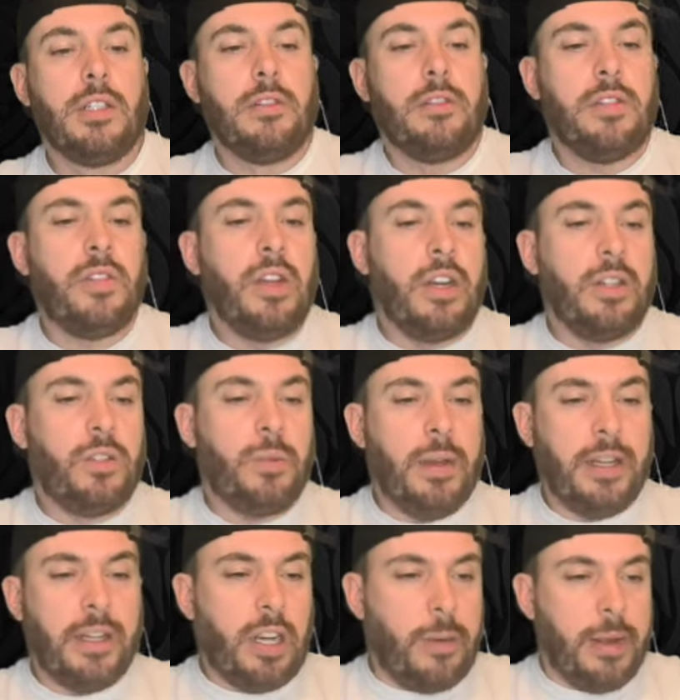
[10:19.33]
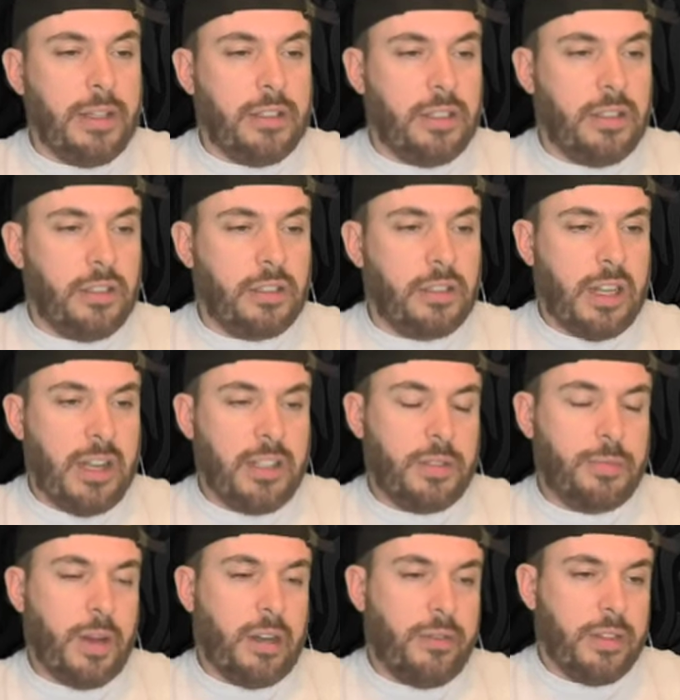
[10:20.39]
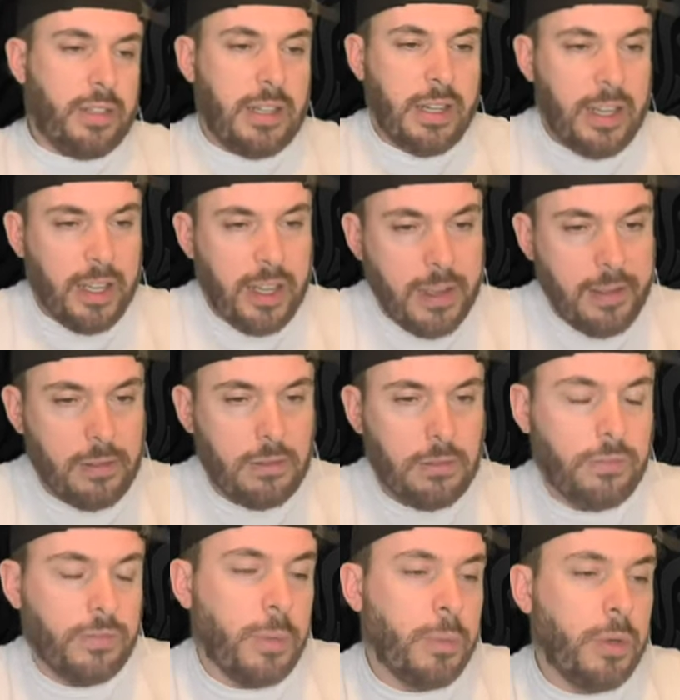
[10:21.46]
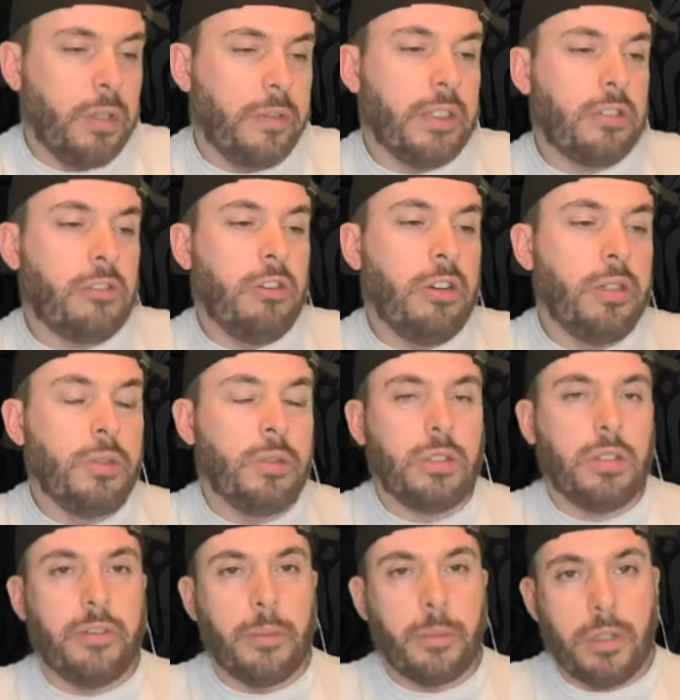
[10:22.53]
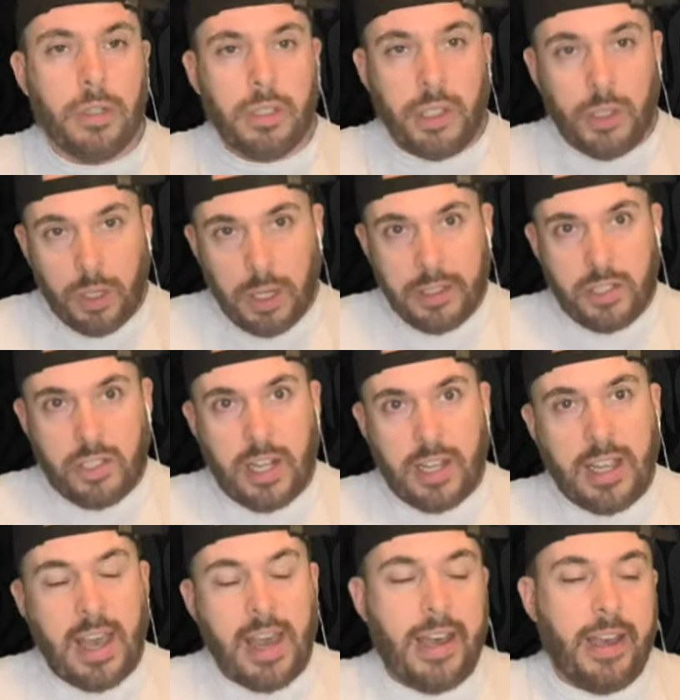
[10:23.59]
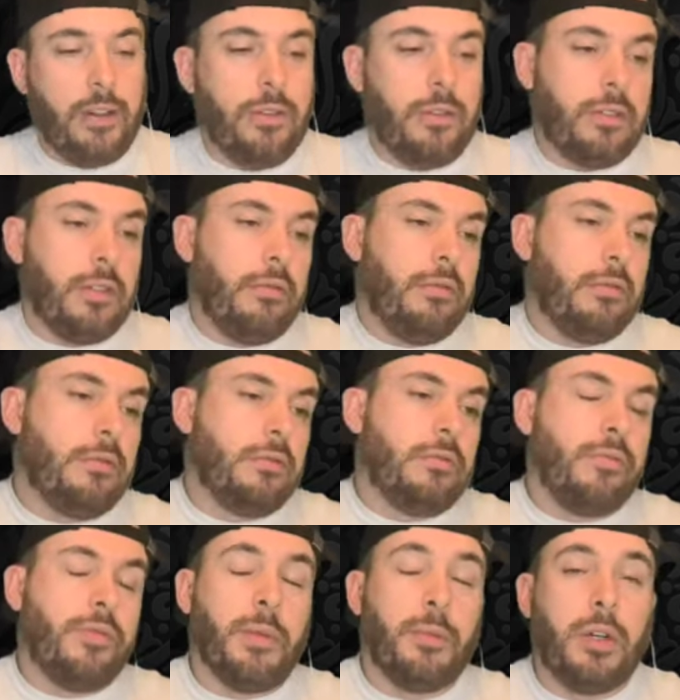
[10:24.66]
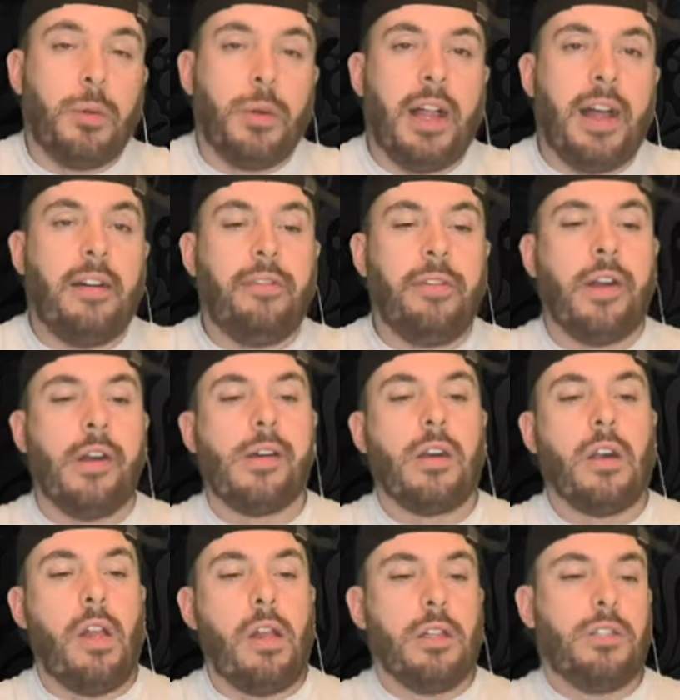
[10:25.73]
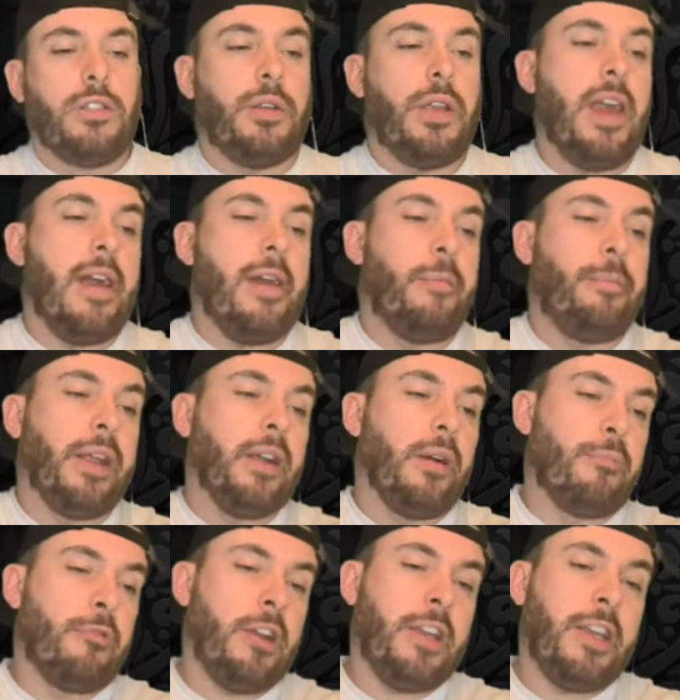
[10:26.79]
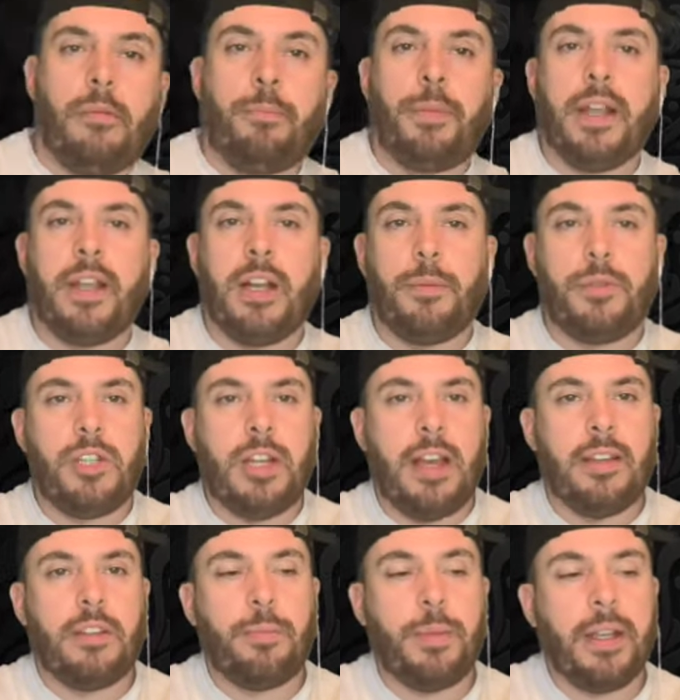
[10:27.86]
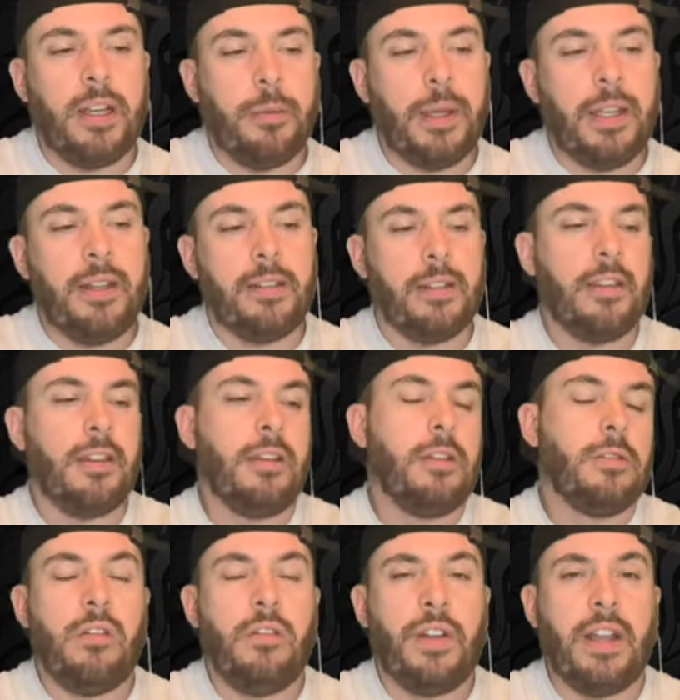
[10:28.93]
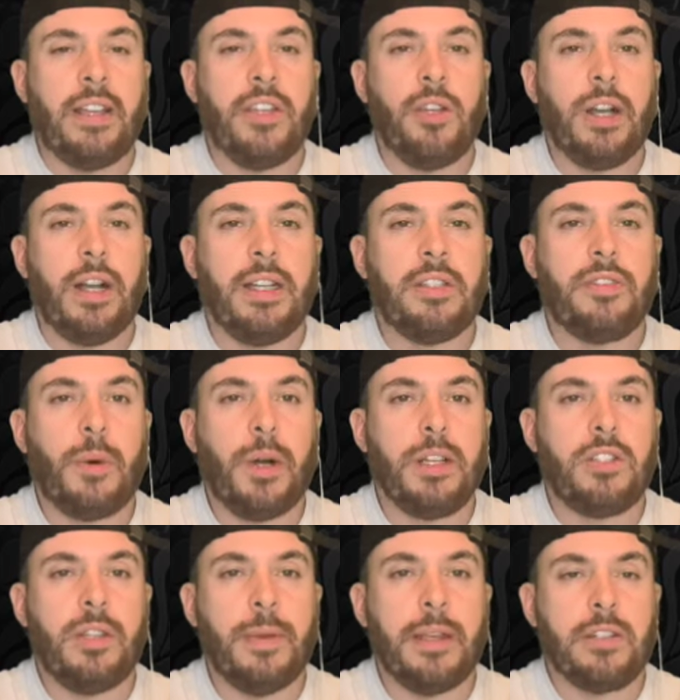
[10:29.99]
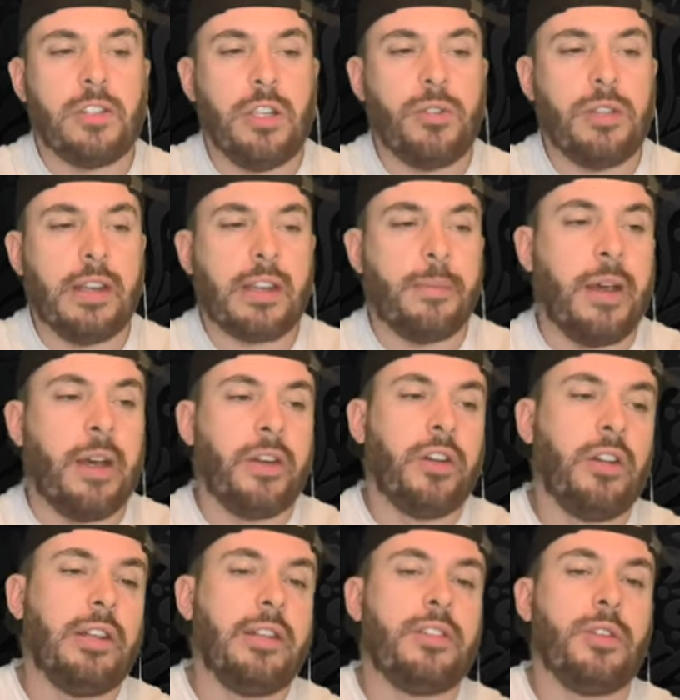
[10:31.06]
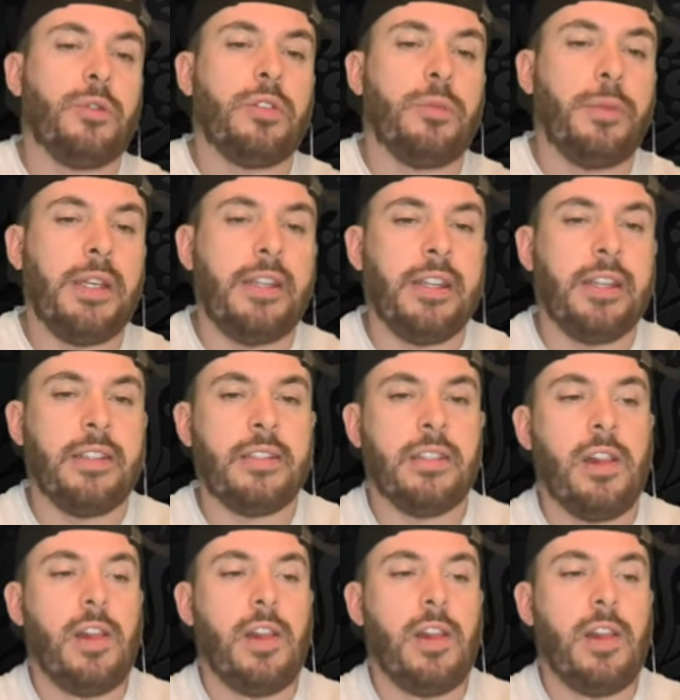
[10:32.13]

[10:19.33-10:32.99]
There's not too many comments to discuss, but obviously the more this grows, or the more you guys check it out, the more we'll have. So yeah, big up Brighty, big up Shantz, big up Eaton. Thank you guys for watching. Make sure you check them out on all their social medias.